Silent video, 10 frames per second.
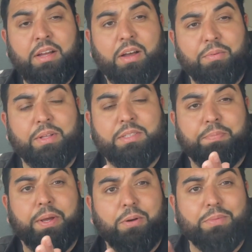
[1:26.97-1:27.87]
I went to
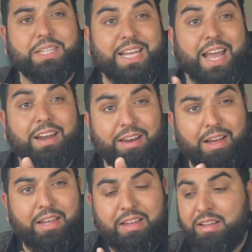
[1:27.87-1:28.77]
pick up this
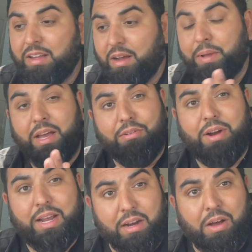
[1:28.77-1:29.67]
headlight. I'm here
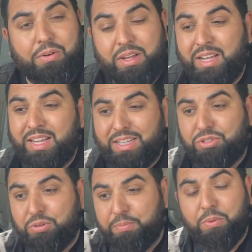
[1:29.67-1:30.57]
right now. It's
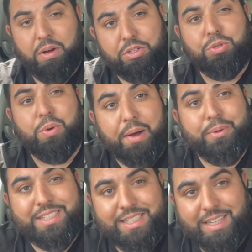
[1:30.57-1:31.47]
took me what, 2
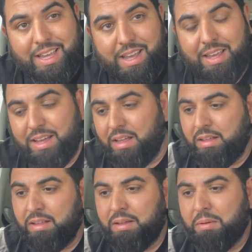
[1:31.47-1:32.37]
hours to get here,
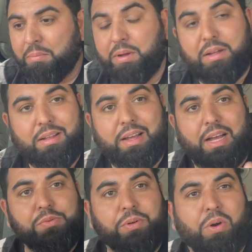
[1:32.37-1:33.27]
but
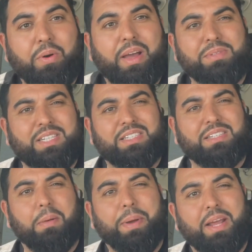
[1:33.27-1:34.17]
as we know, M6 is
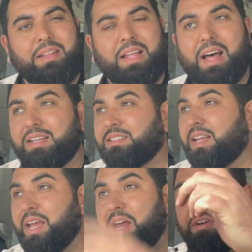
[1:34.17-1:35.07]
a pain in the ass, and
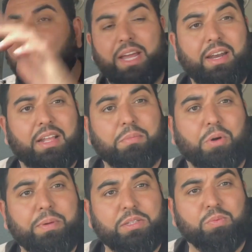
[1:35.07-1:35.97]
the area we're in at the
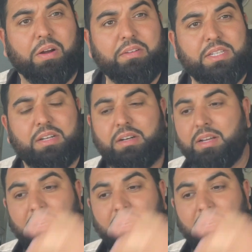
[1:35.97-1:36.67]
moment is Warrington.